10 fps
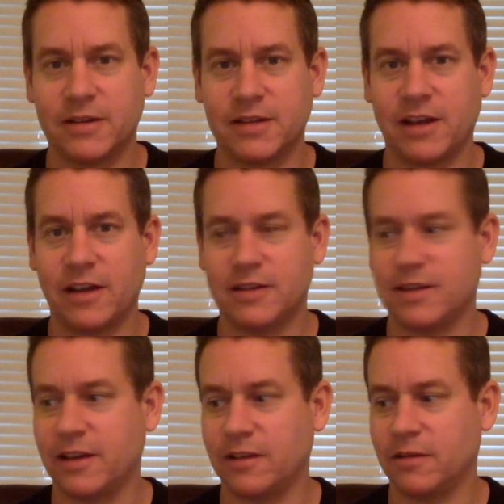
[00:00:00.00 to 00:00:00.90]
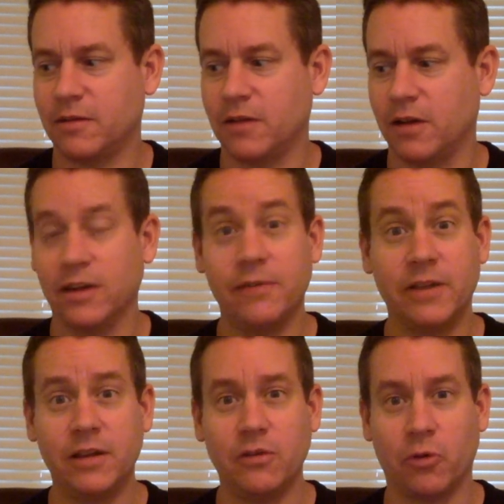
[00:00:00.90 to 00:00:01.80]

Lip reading: to say it's like a living,